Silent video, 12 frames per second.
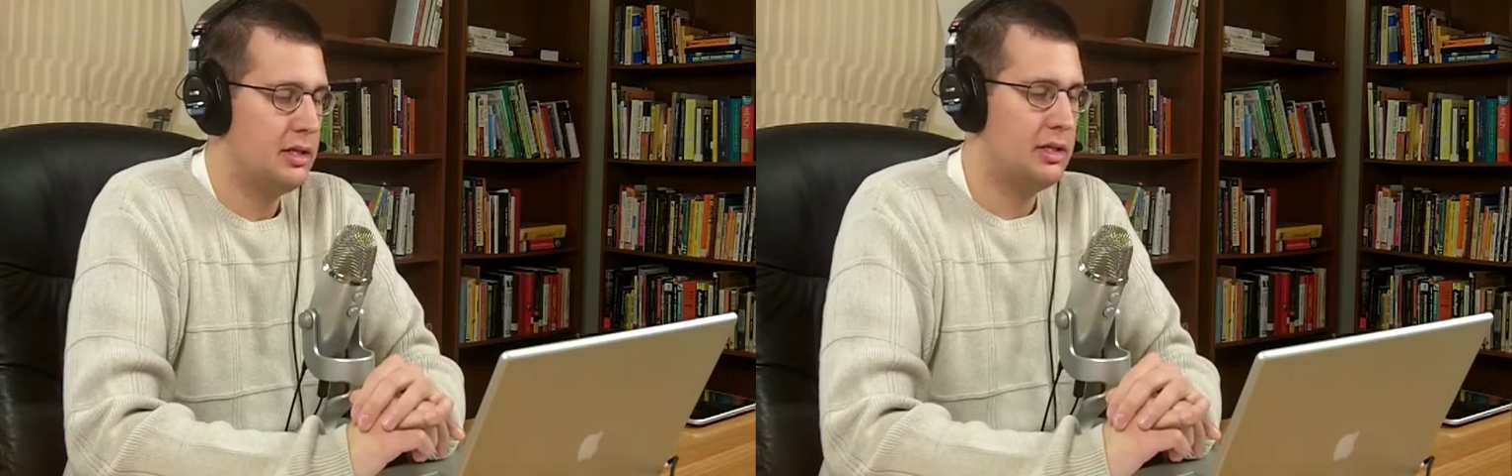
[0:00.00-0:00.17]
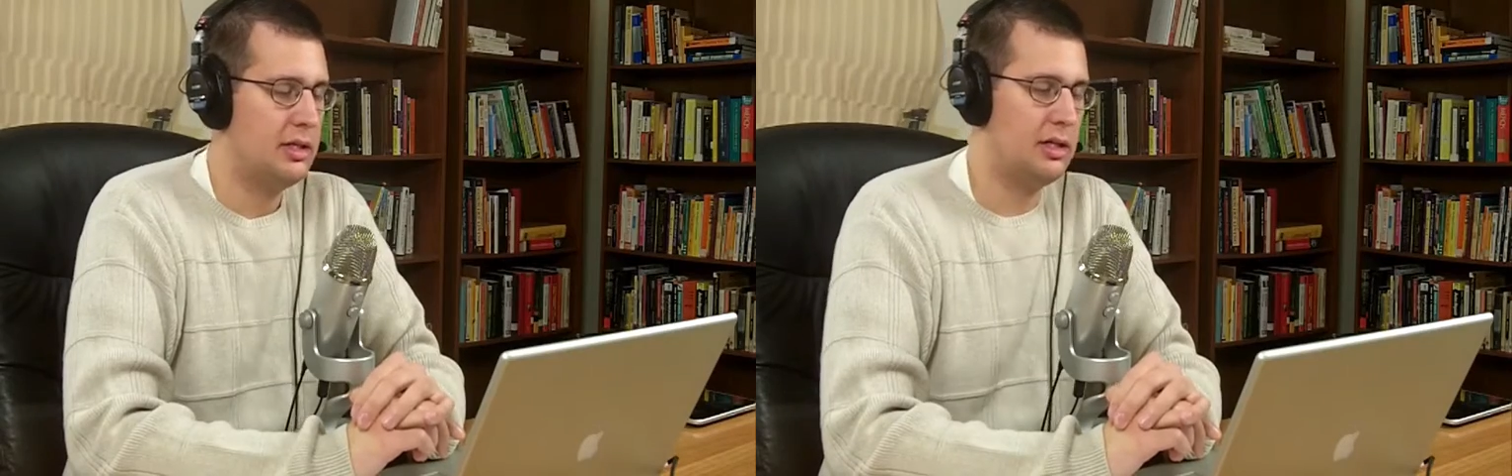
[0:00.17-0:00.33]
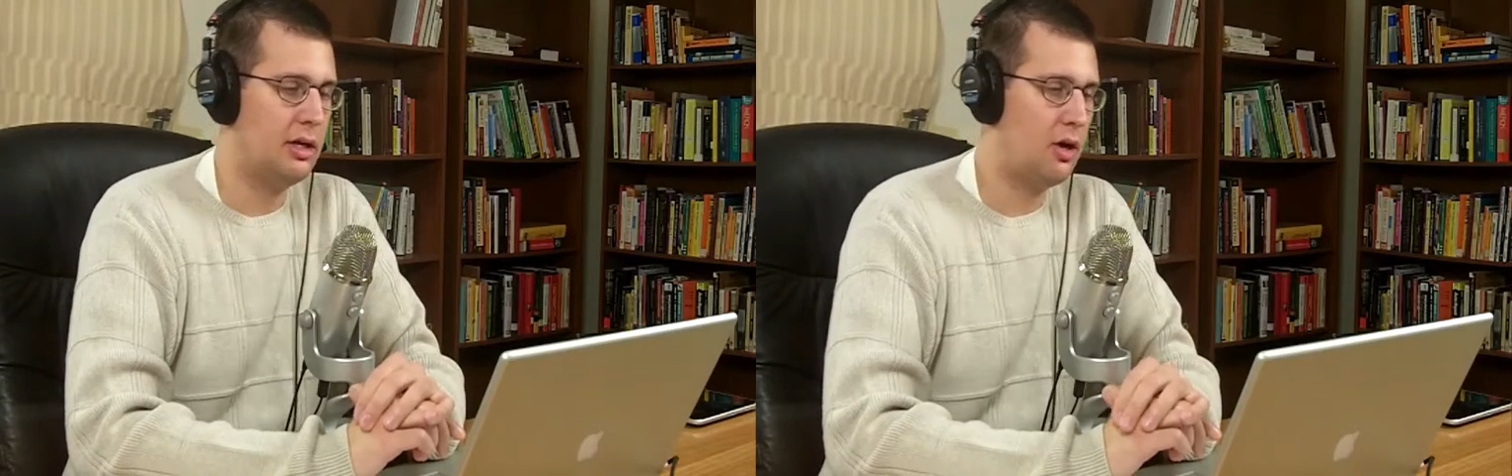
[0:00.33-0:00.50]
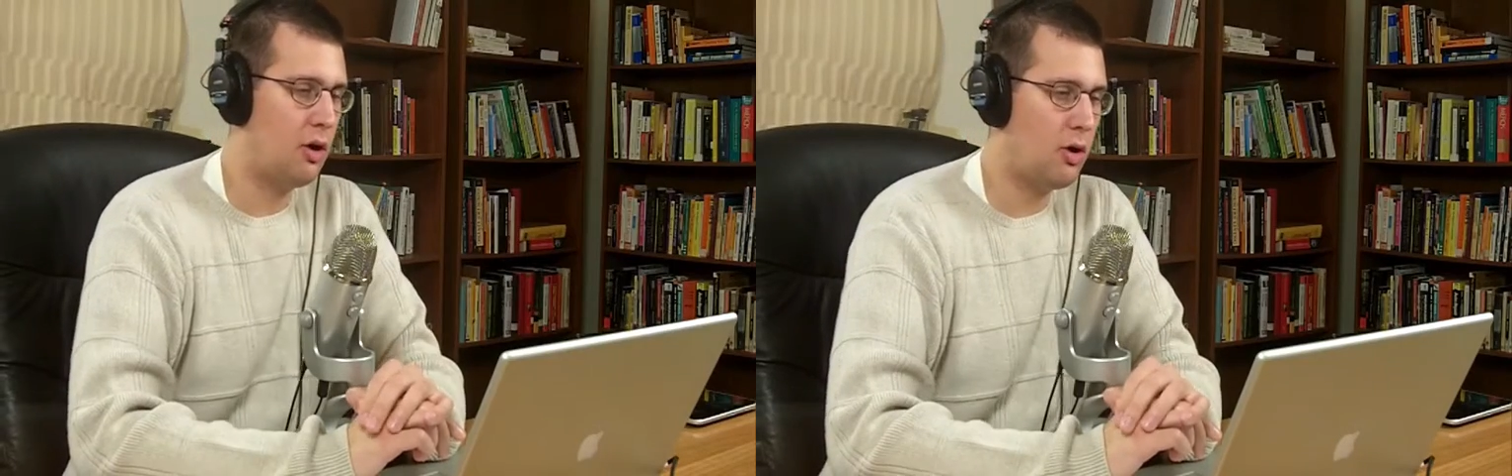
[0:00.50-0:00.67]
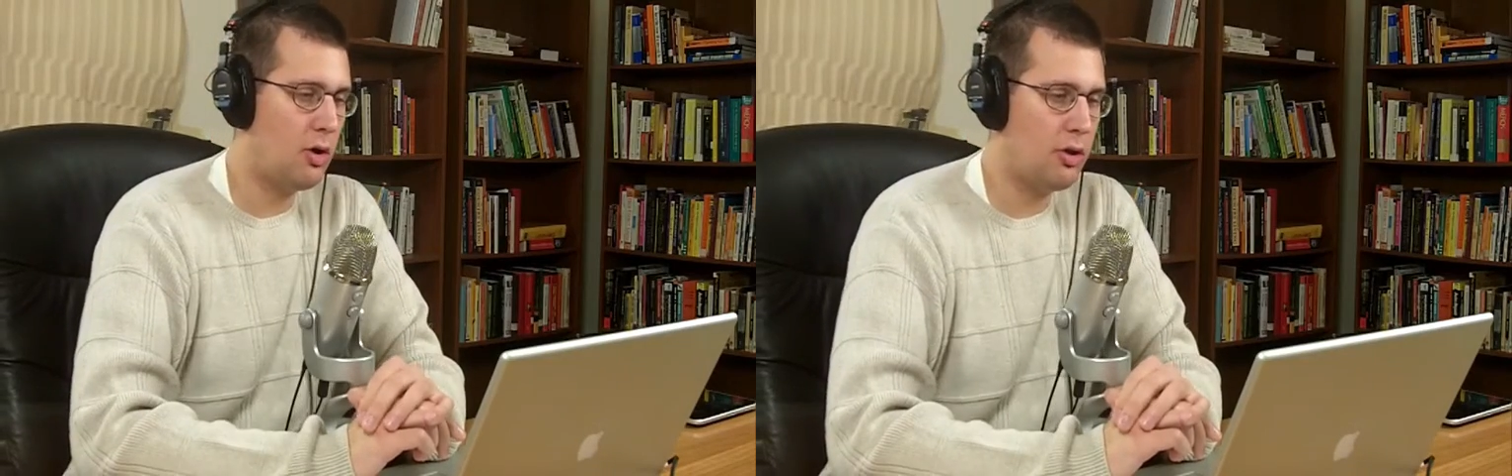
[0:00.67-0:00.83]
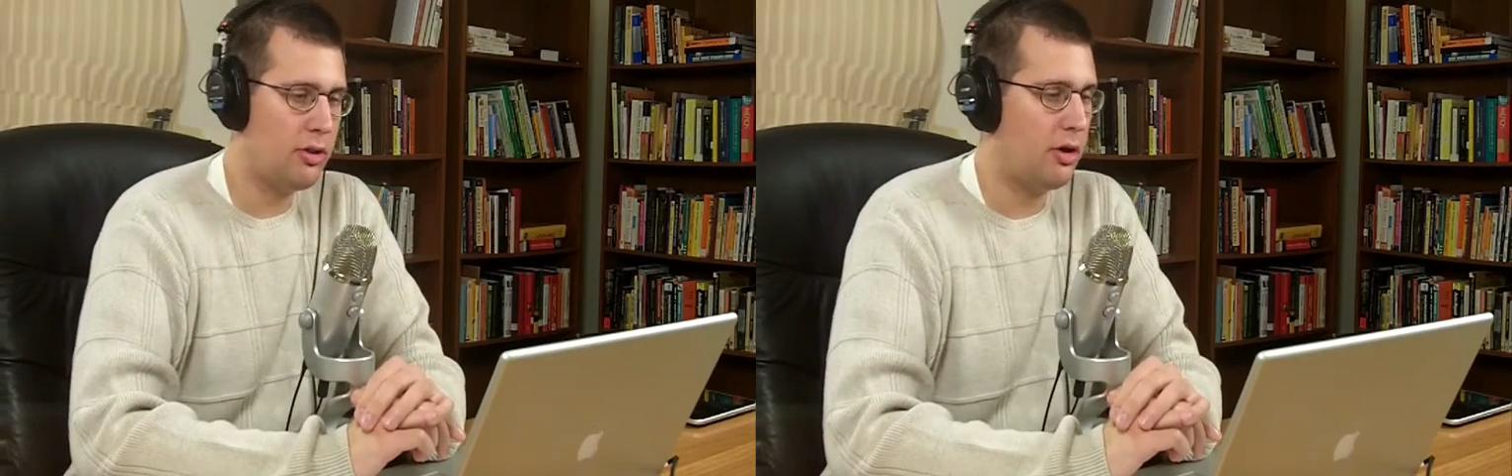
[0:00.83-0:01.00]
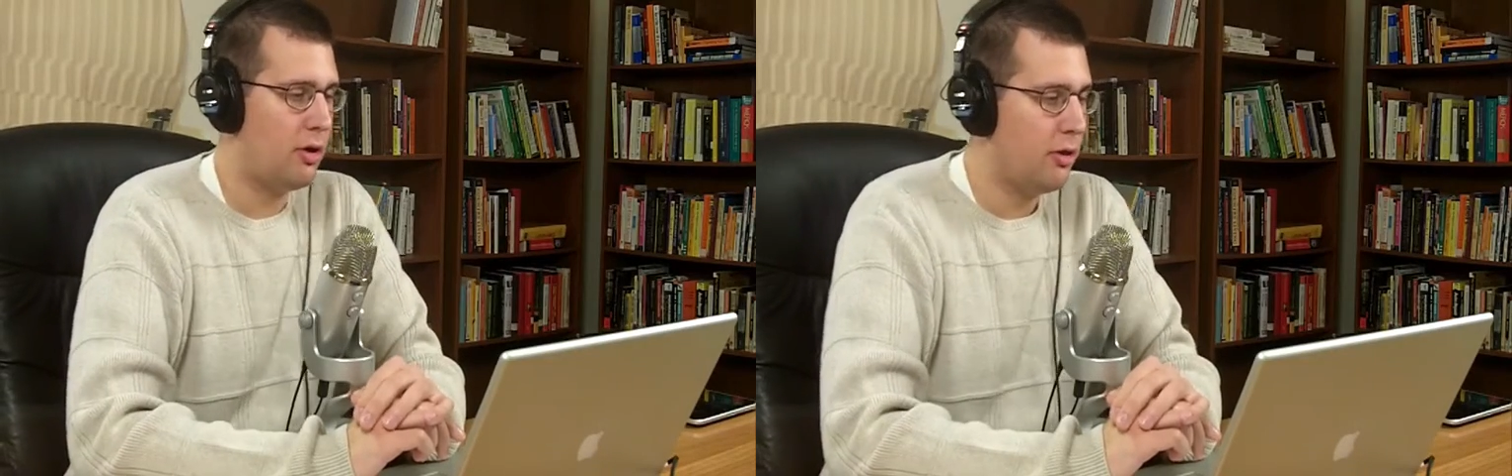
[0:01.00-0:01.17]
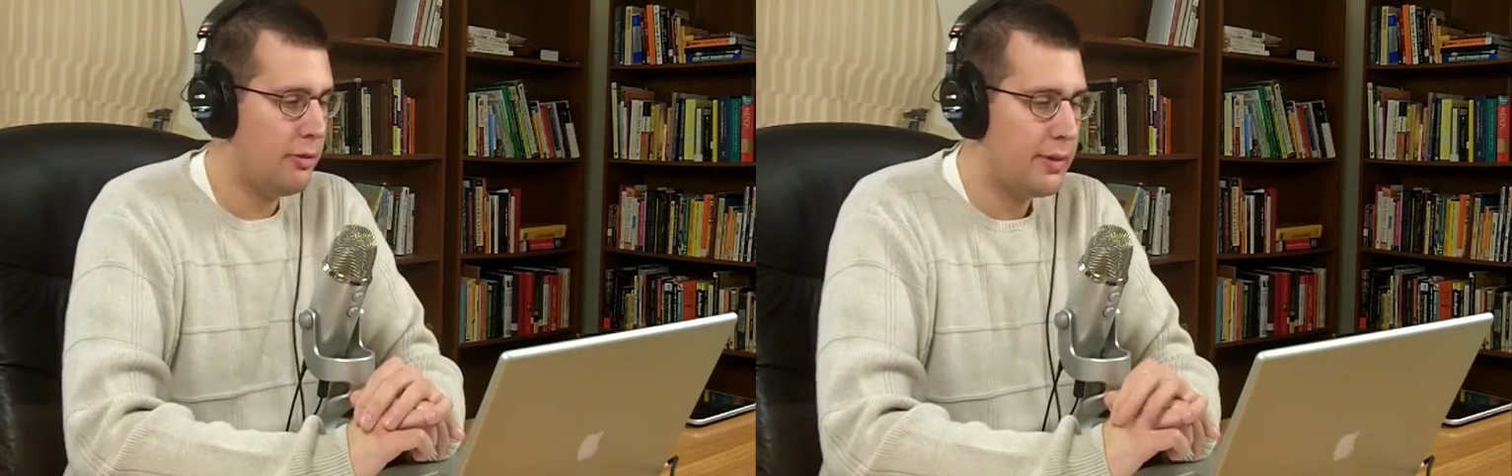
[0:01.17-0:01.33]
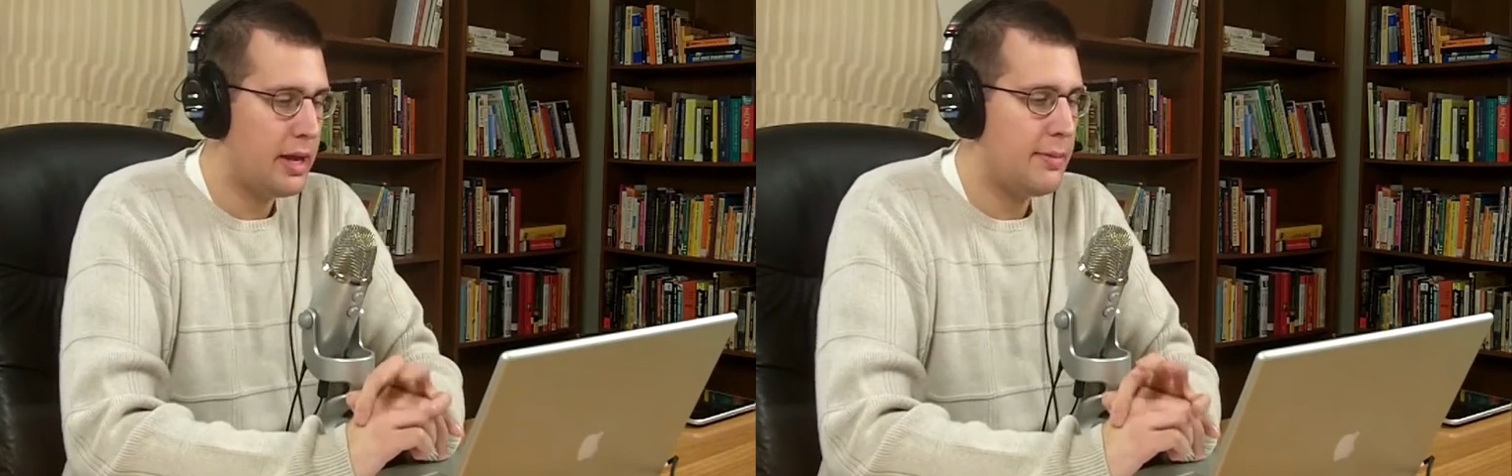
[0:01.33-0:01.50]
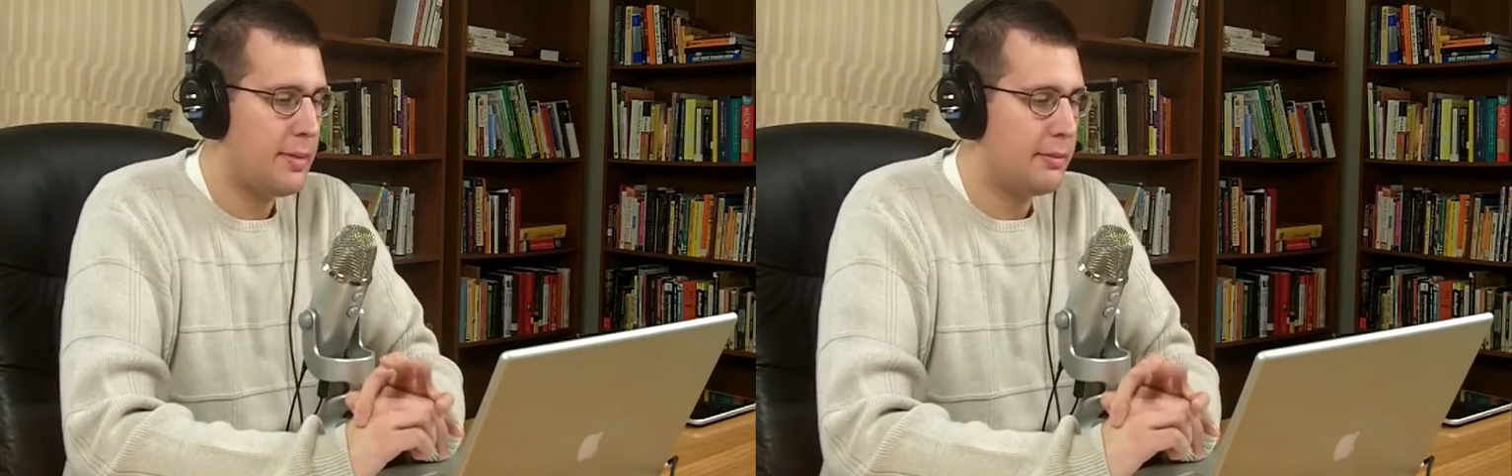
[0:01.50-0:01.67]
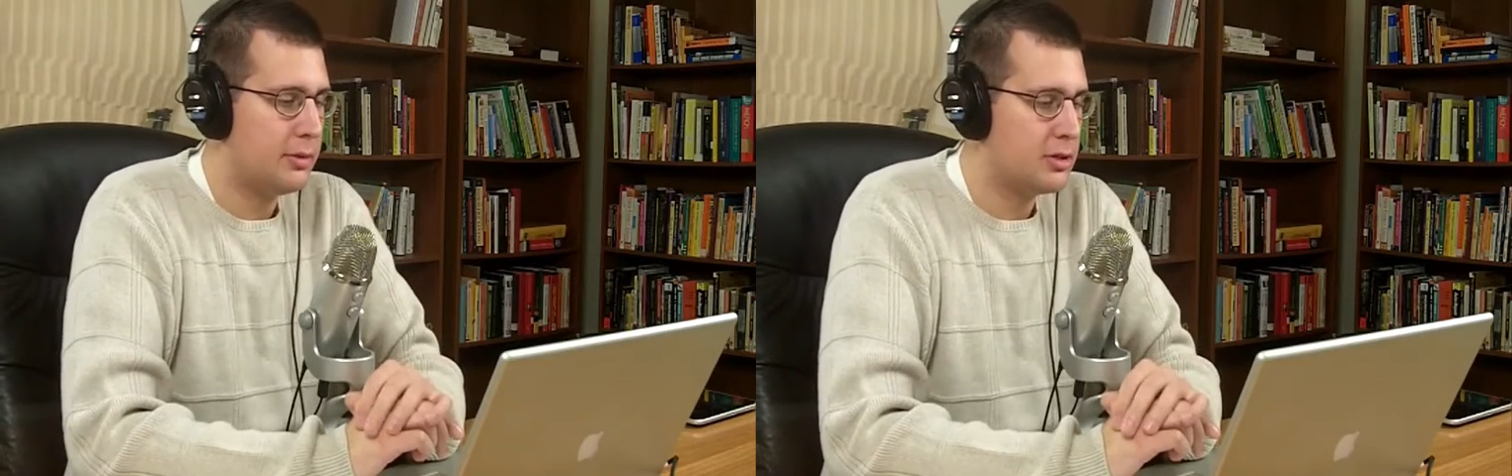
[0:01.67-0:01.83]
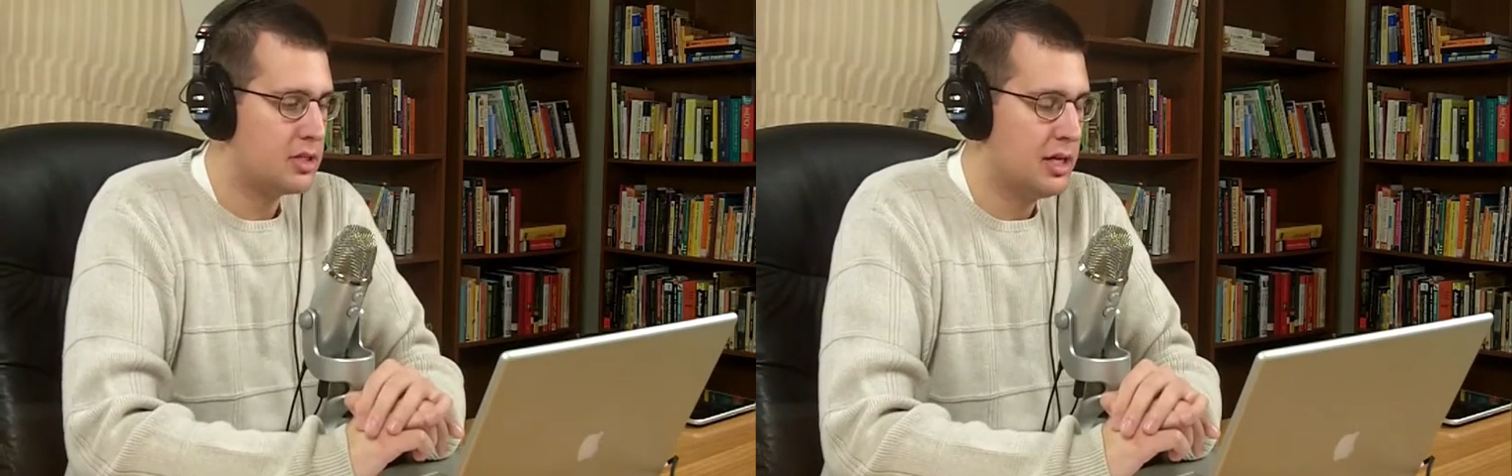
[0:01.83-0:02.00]
you know, all the band
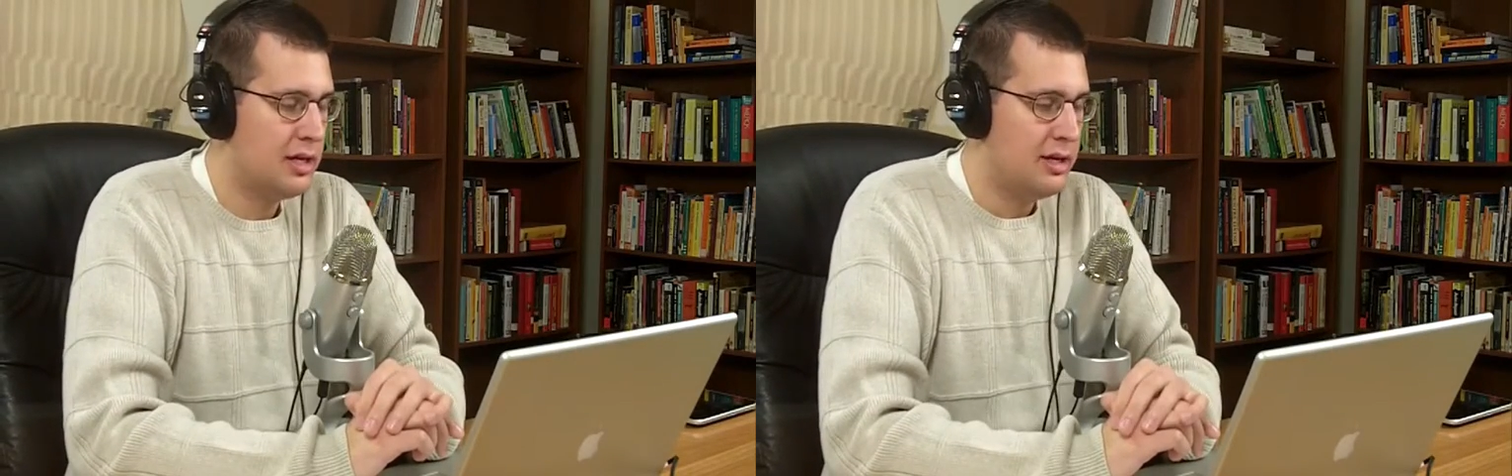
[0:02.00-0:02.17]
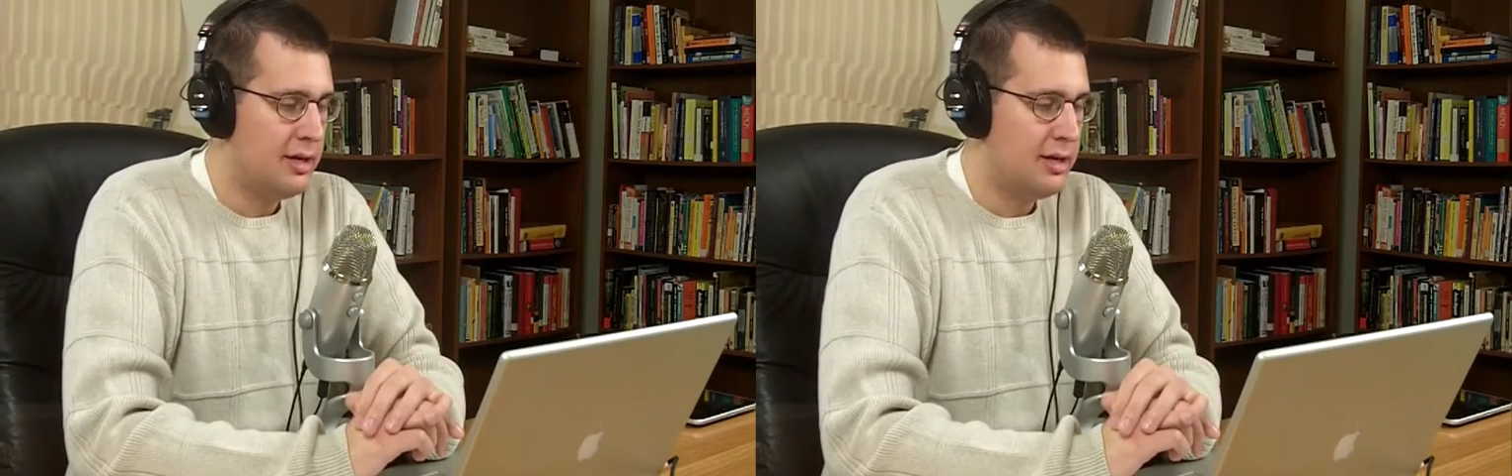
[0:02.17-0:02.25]
members